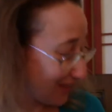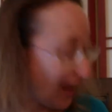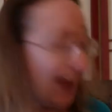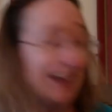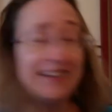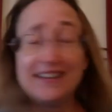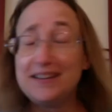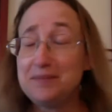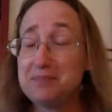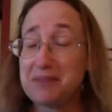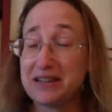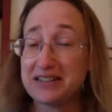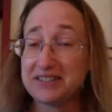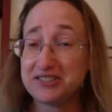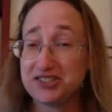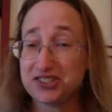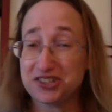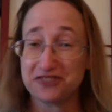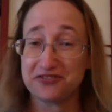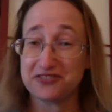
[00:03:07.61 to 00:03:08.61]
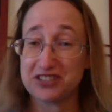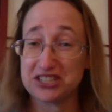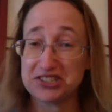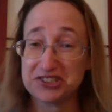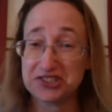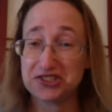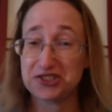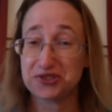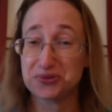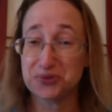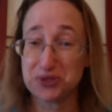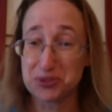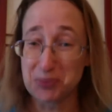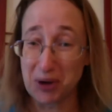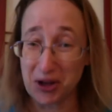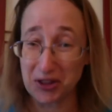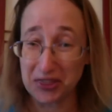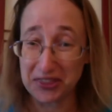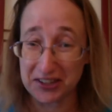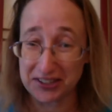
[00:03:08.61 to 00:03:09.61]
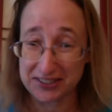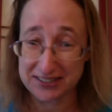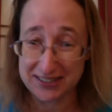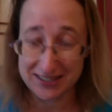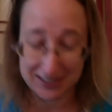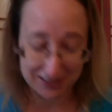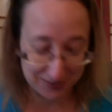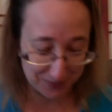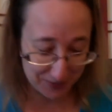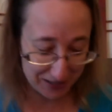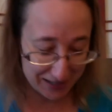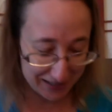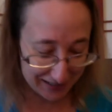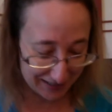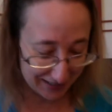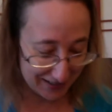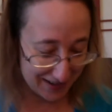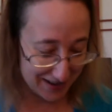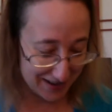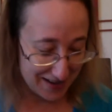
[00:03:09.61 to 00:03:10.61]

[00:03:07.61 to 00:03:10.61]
I did manage to finish two small things this week.